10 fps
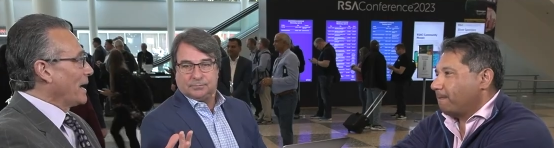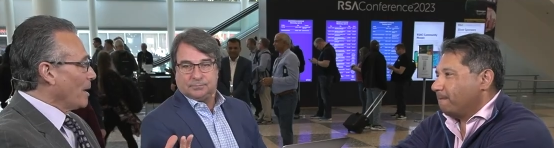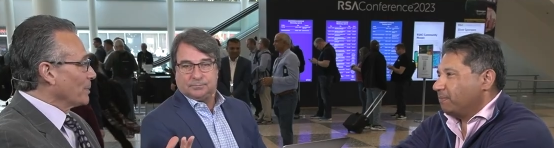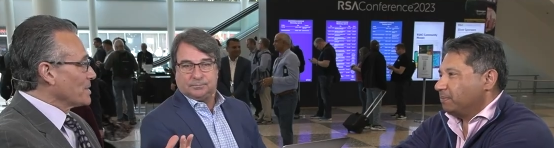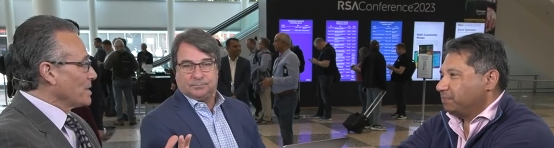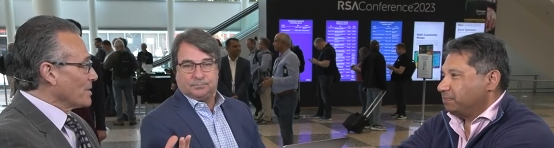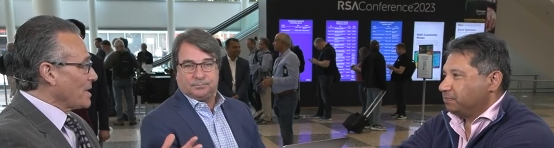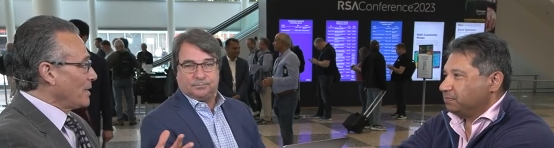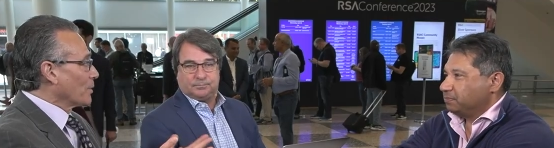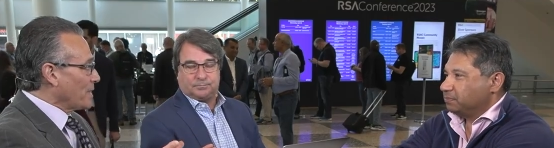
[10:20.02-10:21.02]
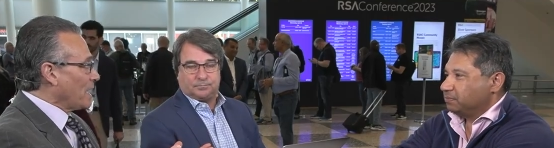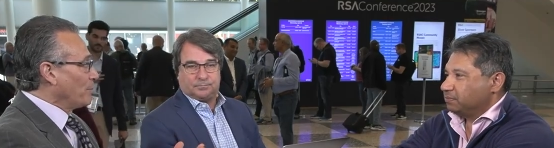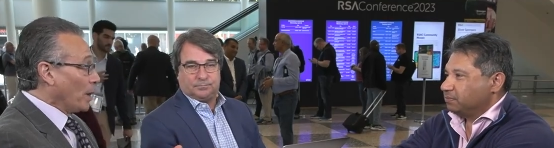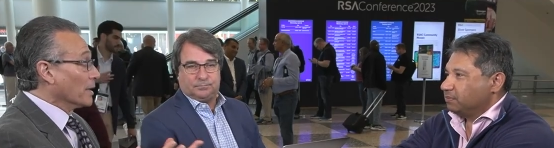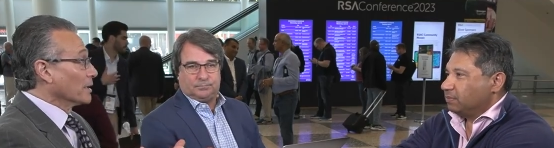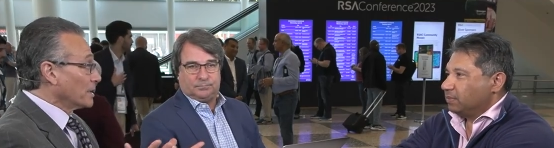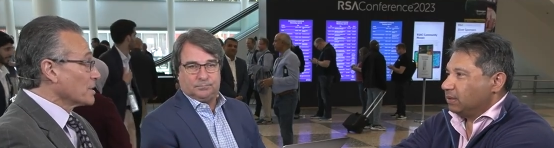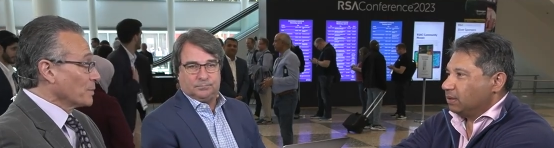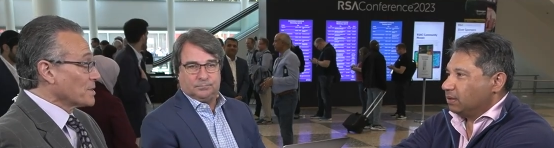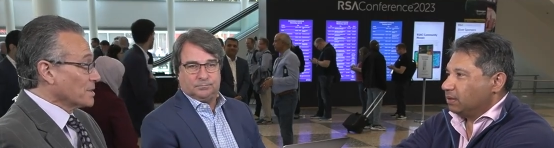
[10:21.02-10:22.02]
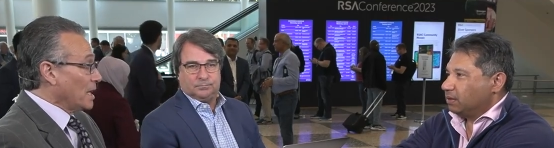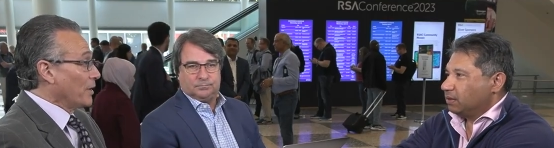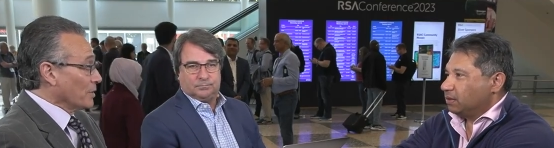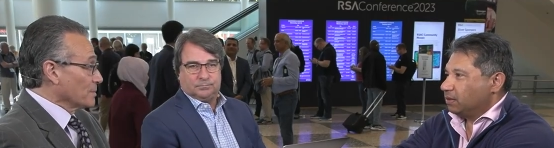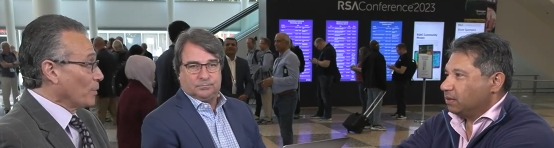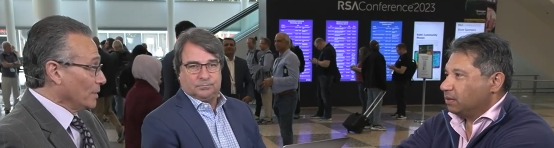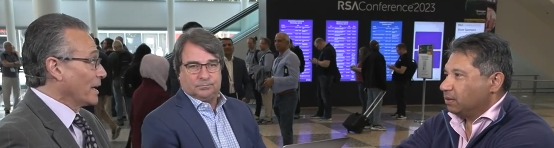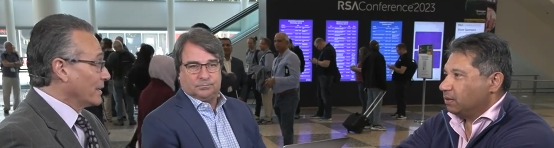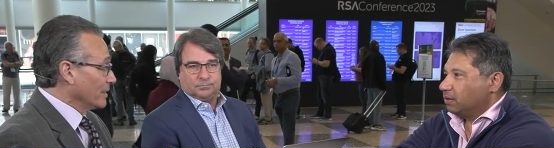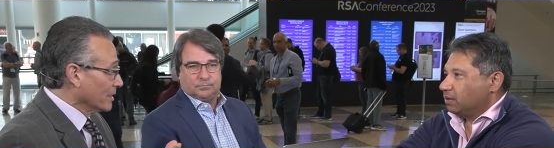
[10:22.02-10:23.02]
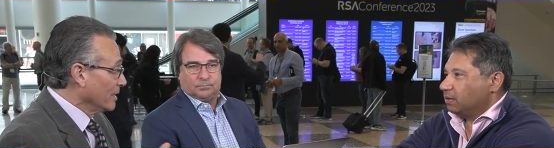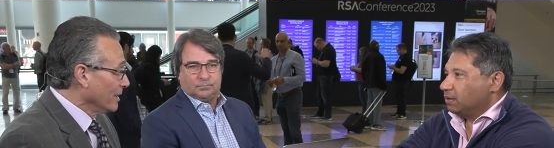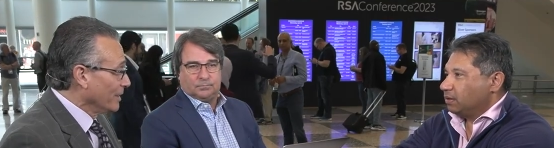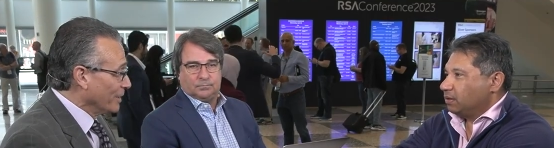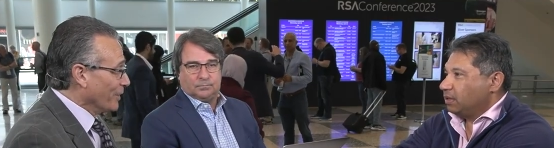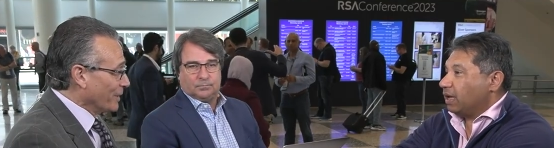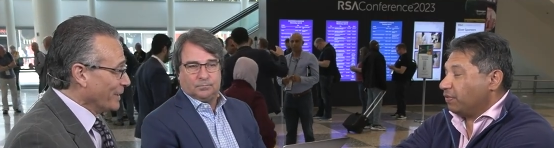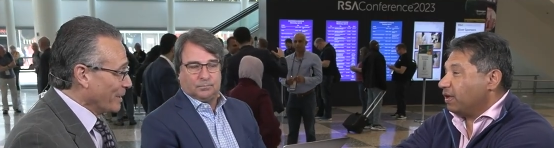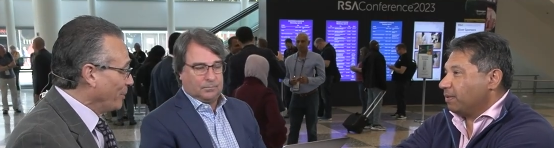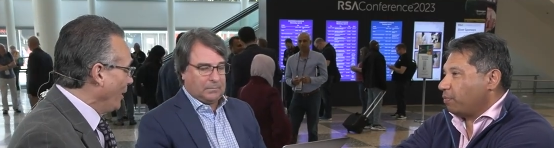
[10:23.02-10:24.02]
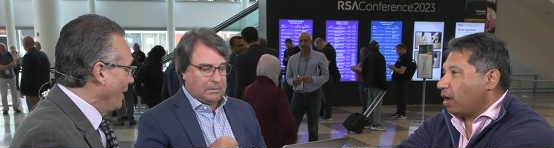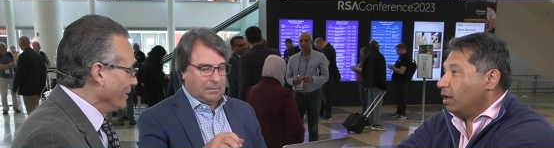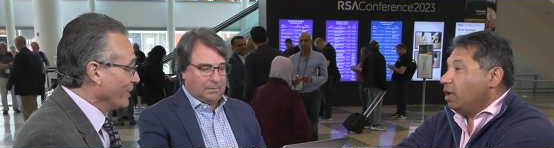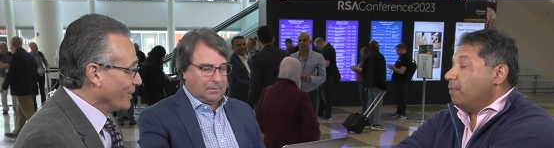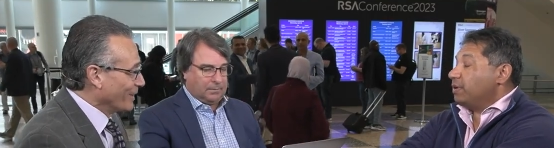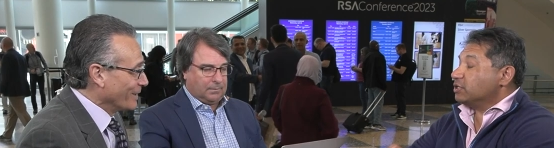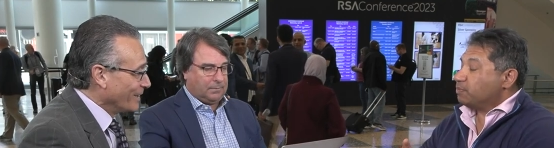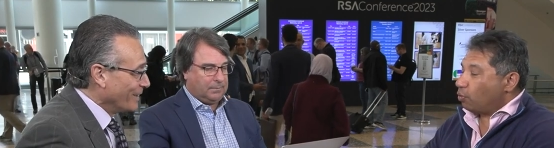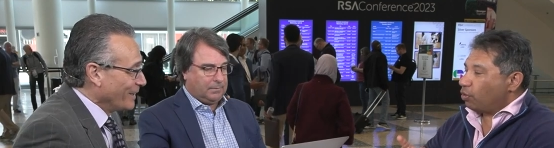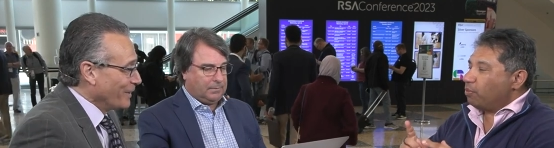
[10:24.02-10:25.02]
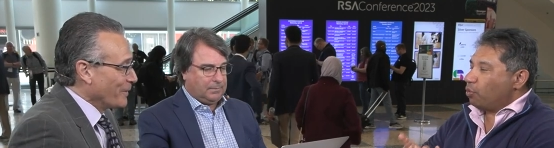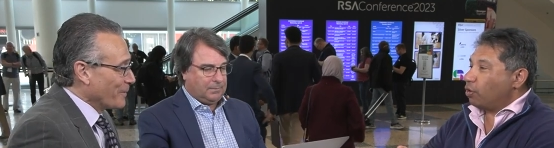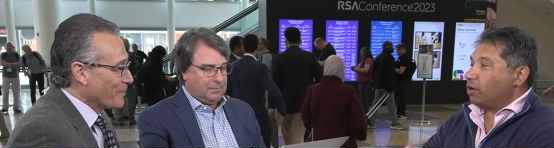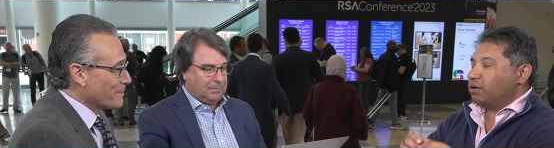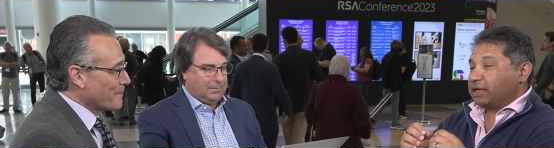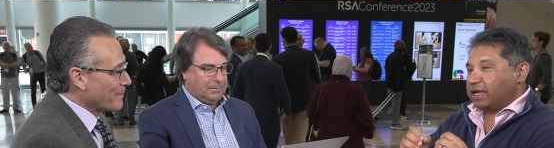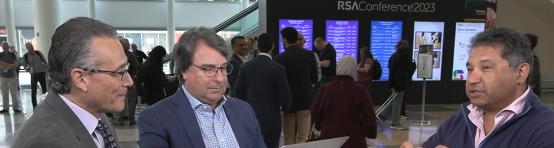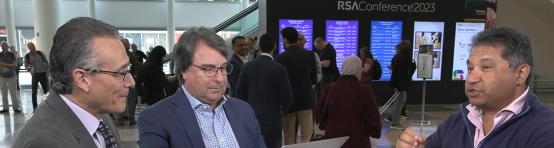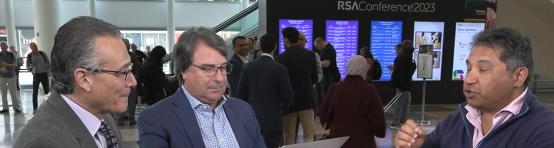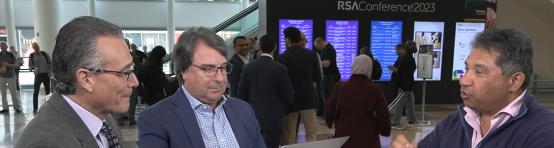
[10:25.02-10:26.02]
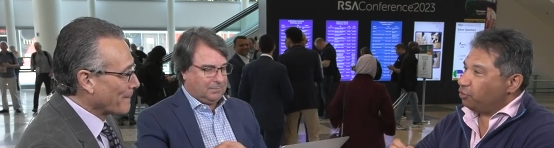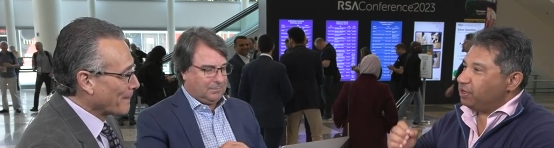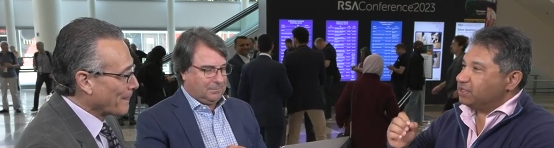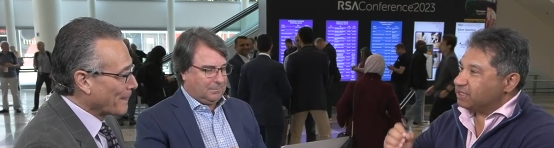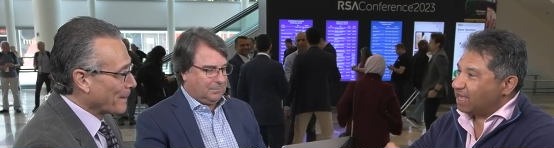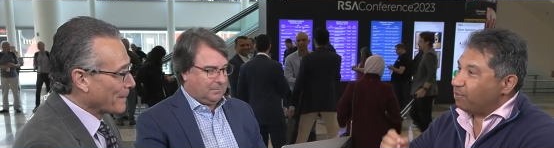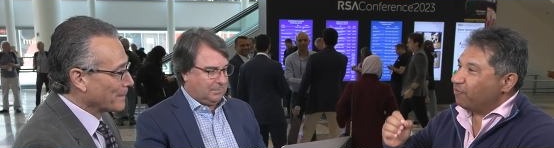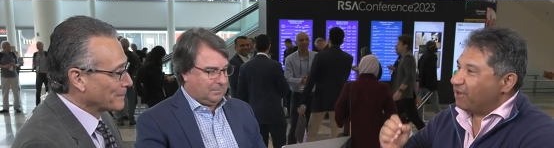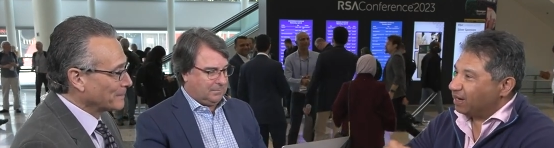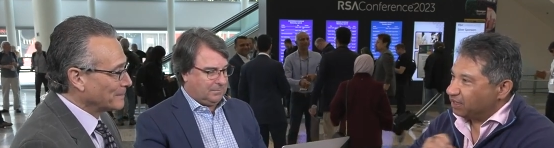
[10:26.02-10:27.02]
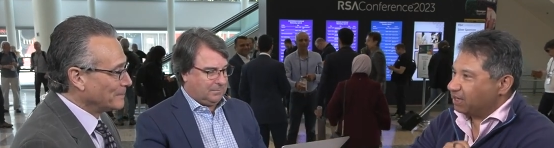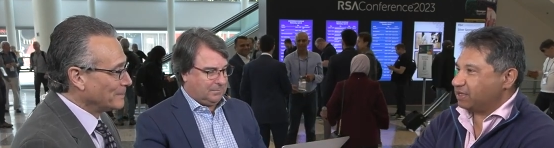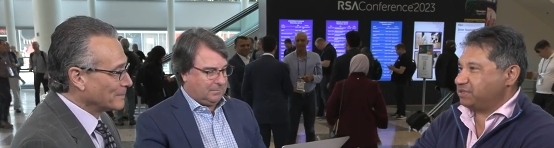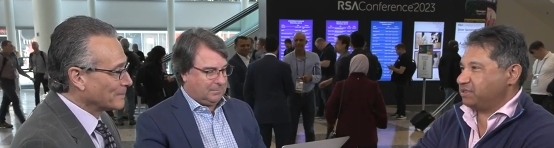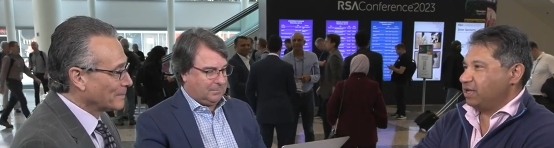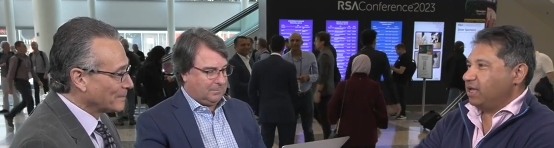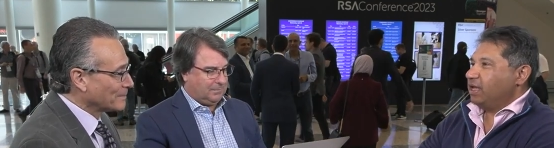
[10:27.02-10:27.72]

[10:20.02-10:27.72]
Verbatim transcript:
Speaker 1: of my companies does that or they get bought. Guess which scenario is more likely? You know, yeah, they're going to get, get, bought. bought. because more
Speaker 2: and more, again, security is a game of analytics.